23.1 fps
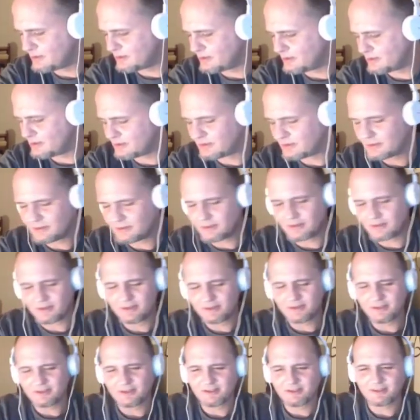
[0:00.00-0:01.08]
I know it was
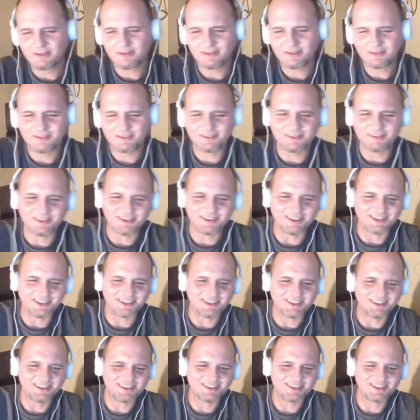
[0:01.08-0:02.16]
funny the other. I think it was
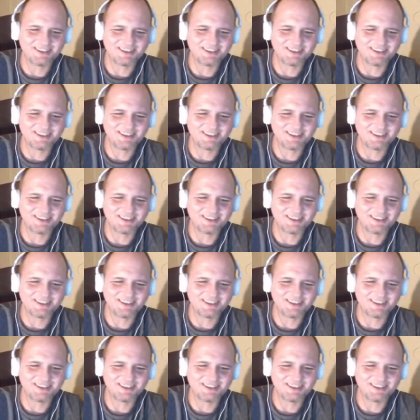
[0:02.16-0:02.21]
earlier